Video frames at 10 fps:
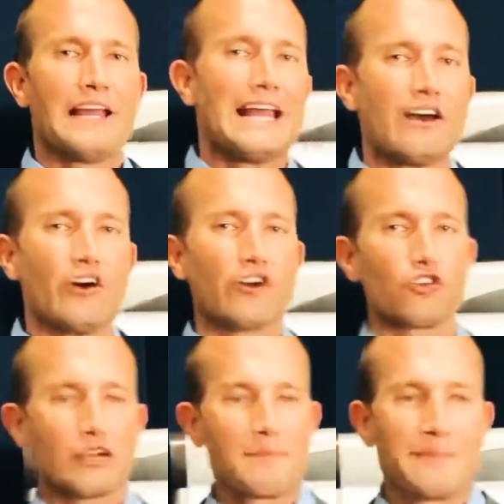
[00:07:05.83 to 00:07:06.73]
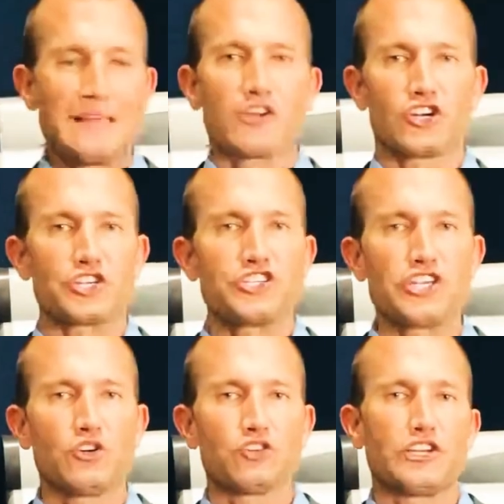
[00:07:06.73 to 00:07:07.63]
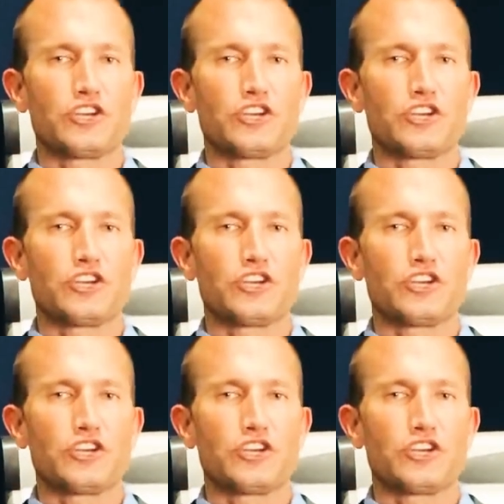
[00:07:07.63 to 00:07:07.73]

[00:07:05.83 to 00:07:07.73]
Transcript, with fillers: And literally be their shield and